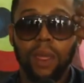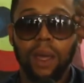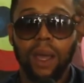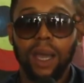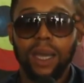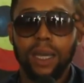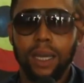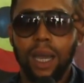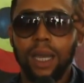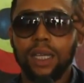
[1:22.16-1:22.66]

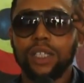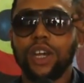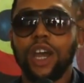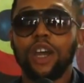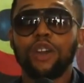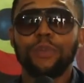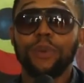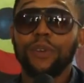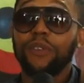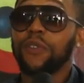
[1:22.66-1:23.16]
I
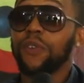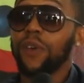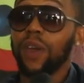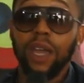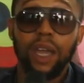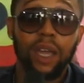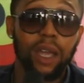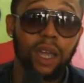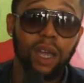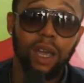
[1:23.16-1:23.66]
try to be
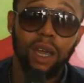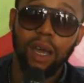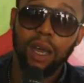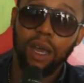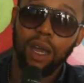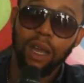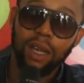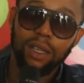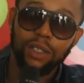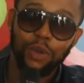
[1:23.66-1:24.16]
fair
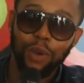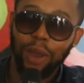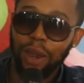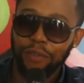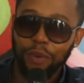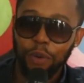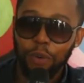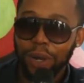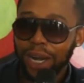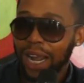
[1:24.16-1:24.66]
to
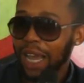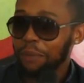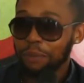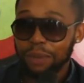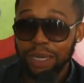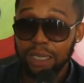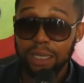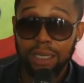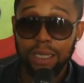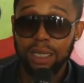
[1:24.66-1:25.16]
everyone I
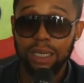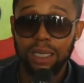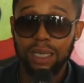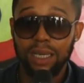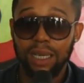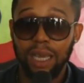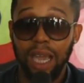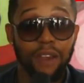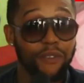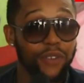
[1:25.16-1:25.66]
meet
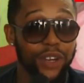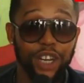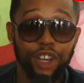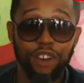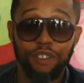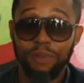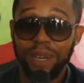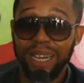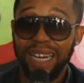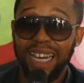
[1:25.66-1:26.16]
every day
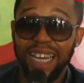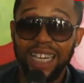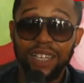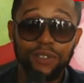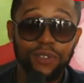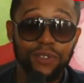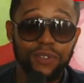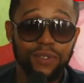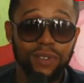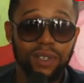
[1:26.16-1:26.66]
of my
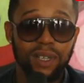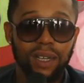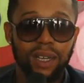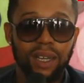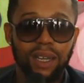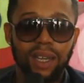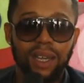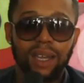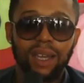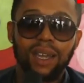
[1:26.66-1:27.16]
life.
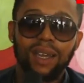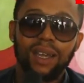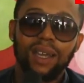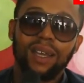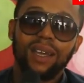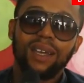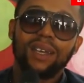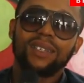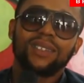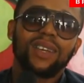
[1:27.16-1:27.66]

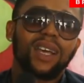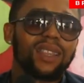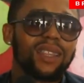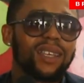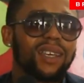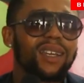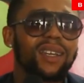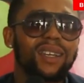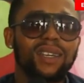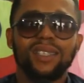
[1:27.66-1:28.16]
So I
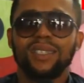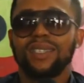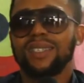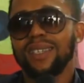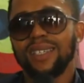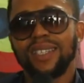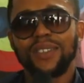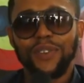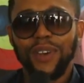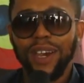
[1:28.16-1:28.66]
think
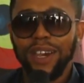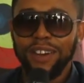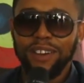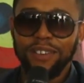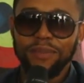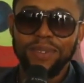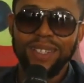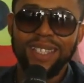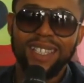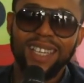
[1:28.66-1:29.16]
it's fair enough being